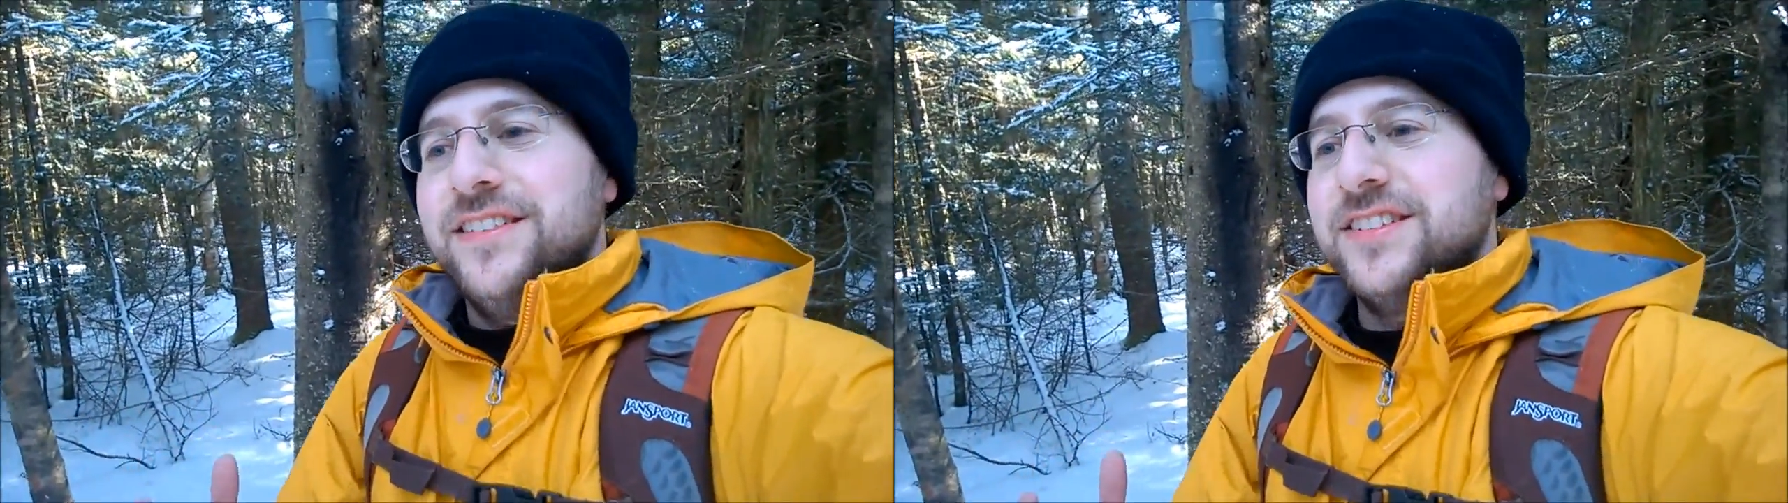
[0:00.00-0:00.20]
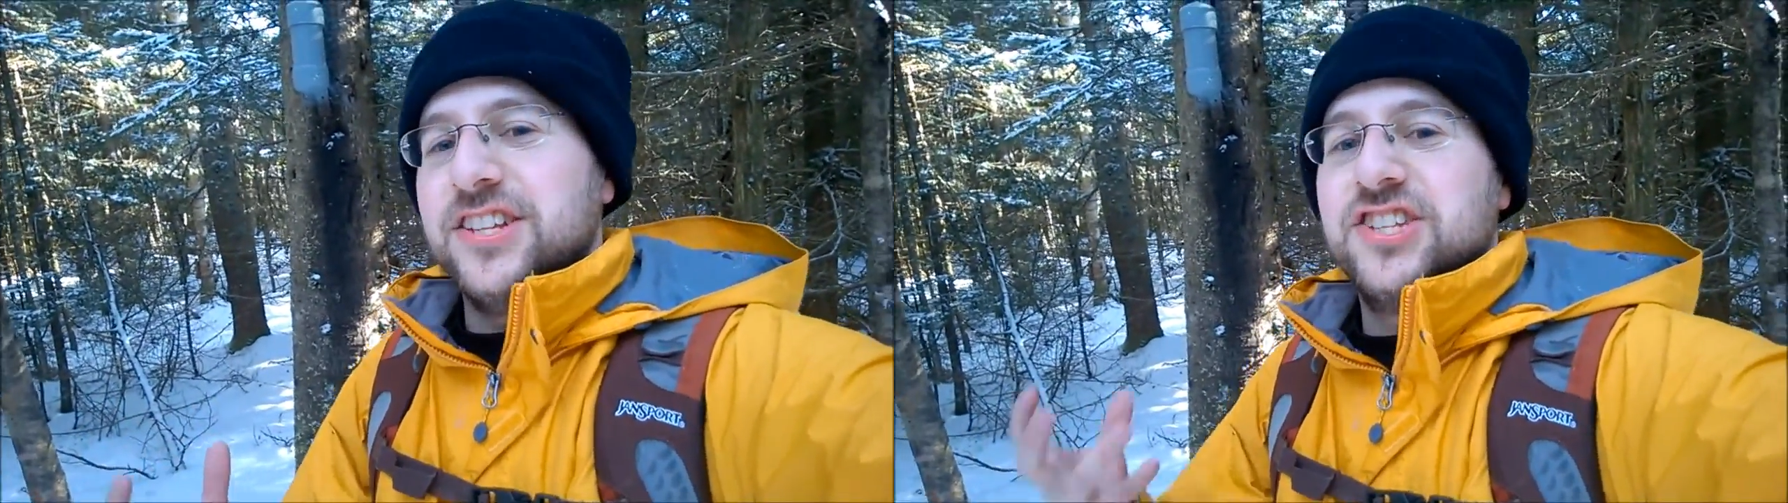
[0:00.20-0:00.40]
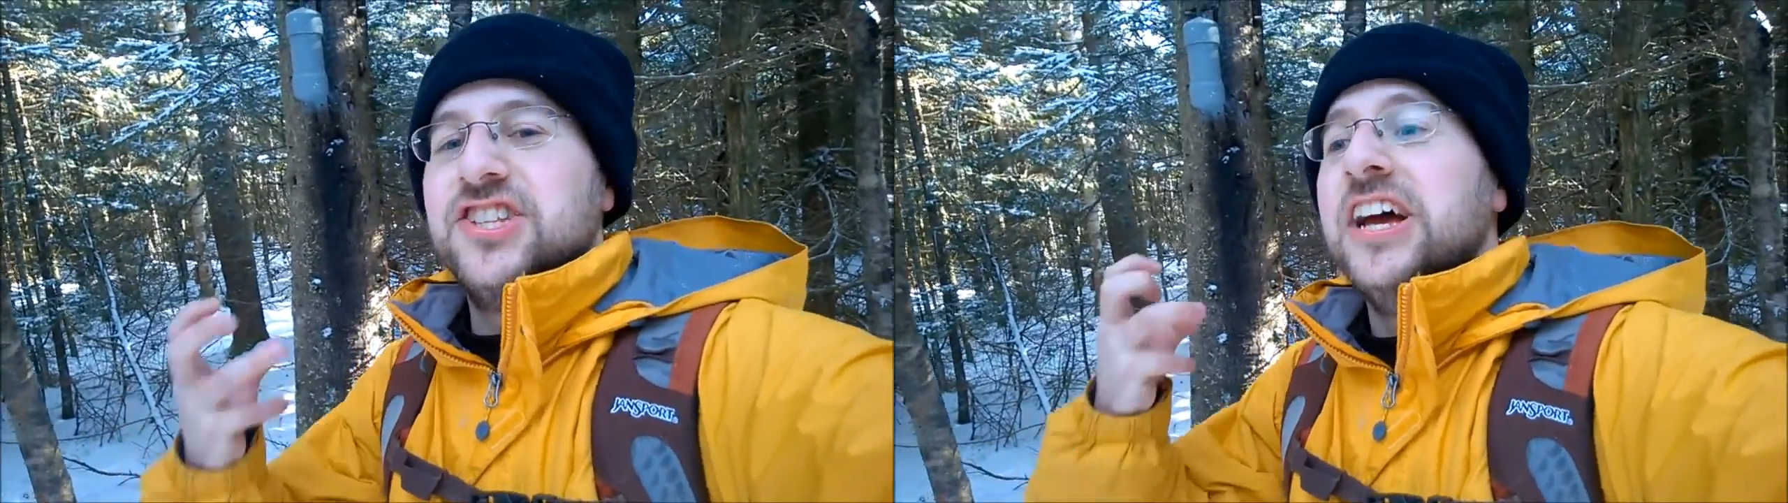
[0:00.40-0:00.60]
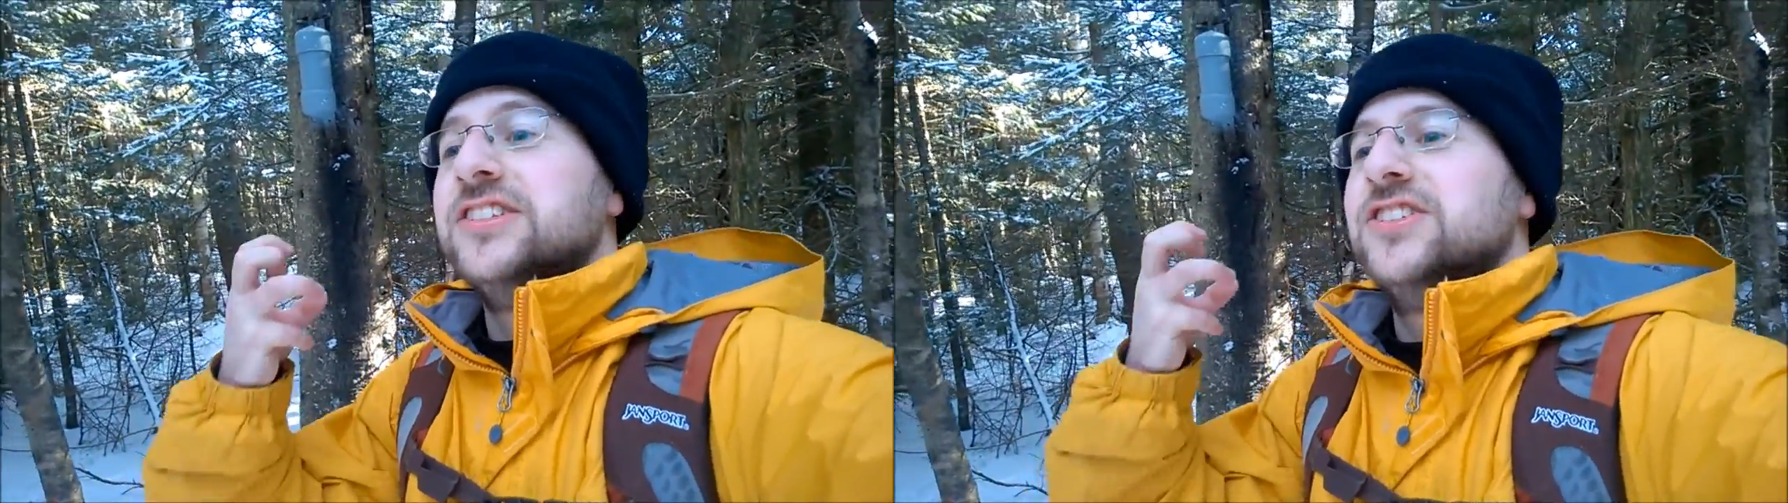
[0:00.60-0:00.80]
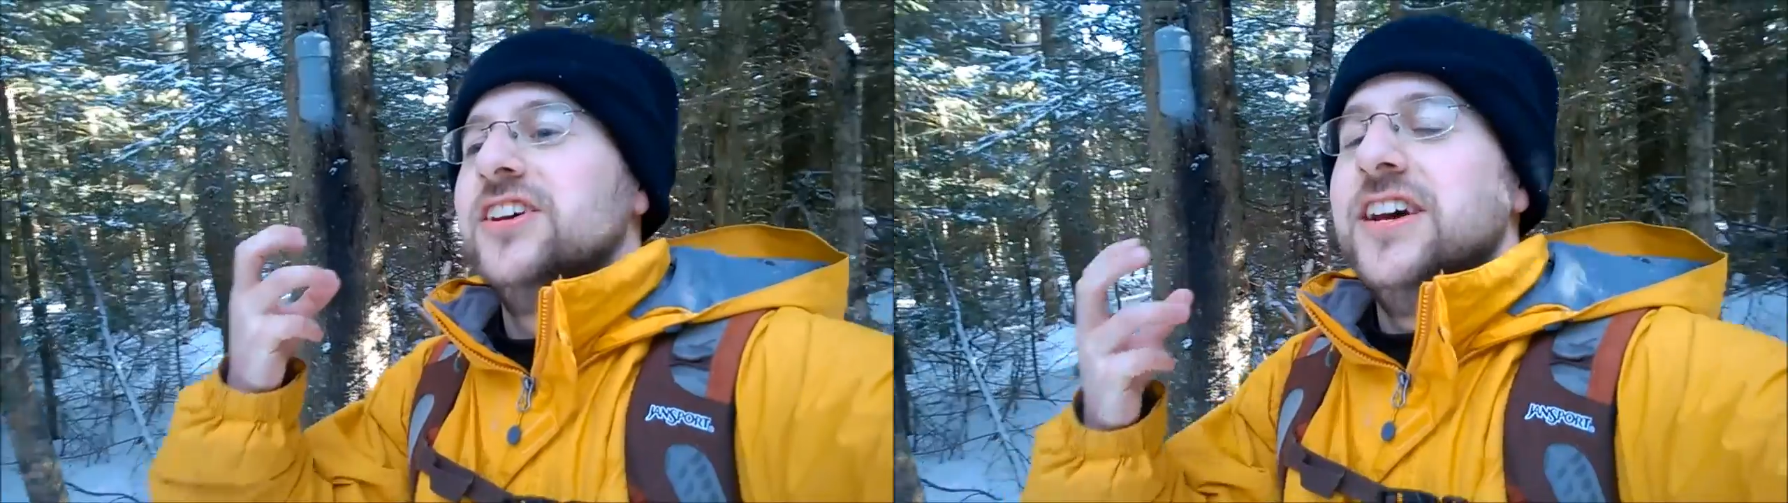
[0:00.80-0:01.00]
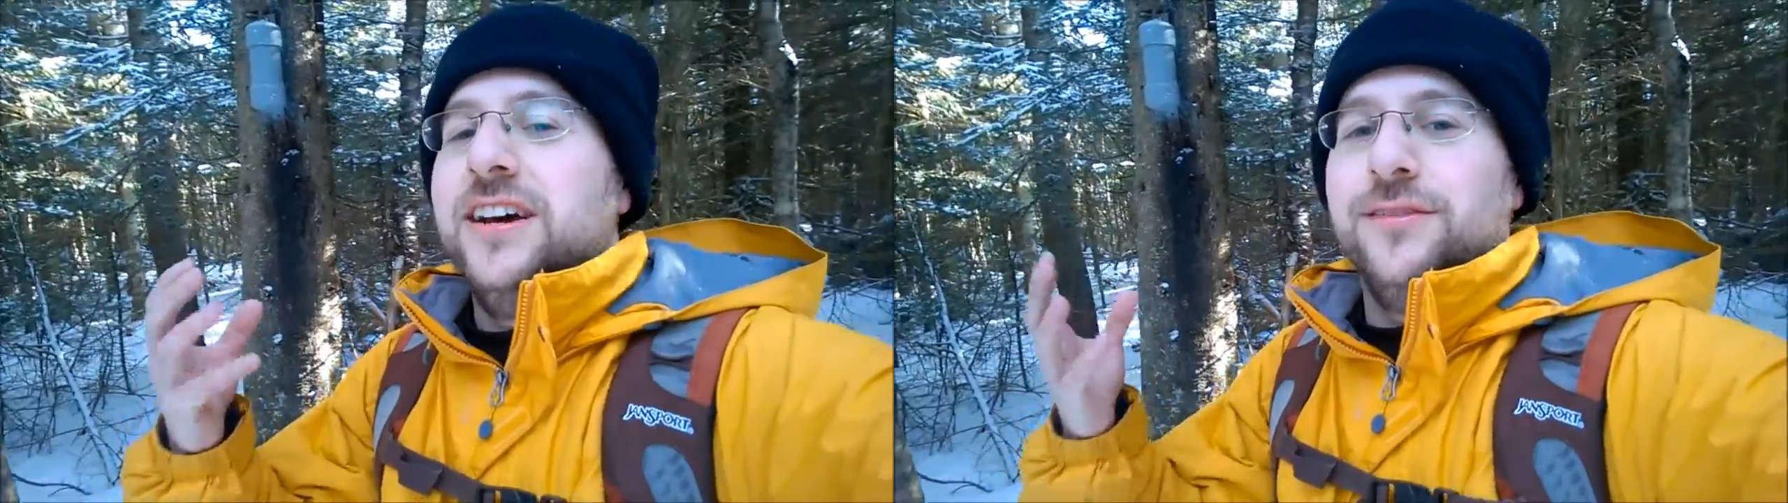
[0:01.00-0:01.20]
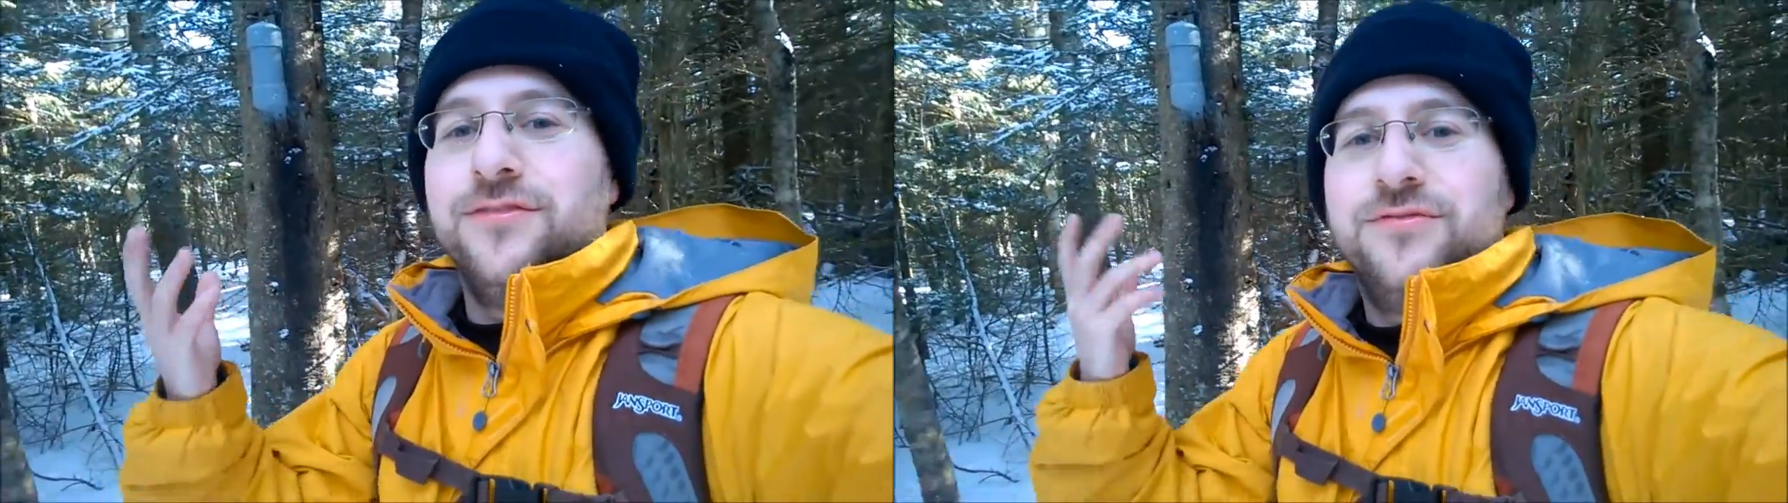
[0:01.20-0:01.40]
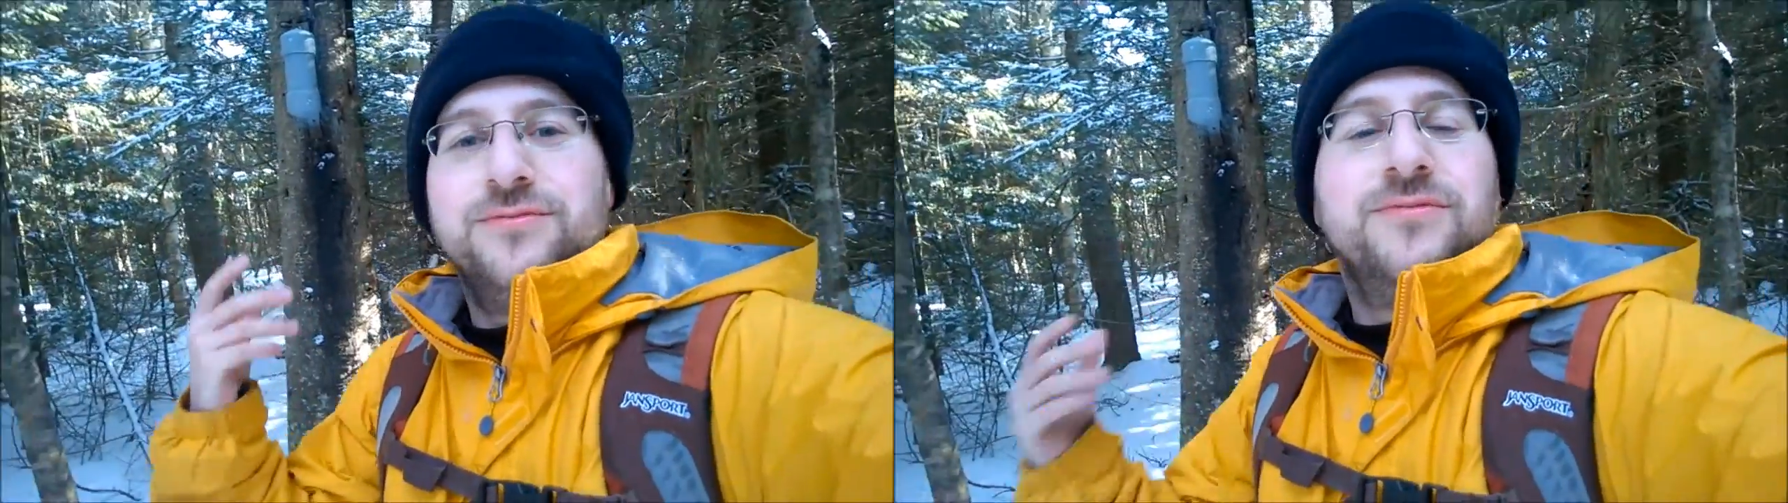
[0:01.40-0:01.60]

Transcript: this ascent of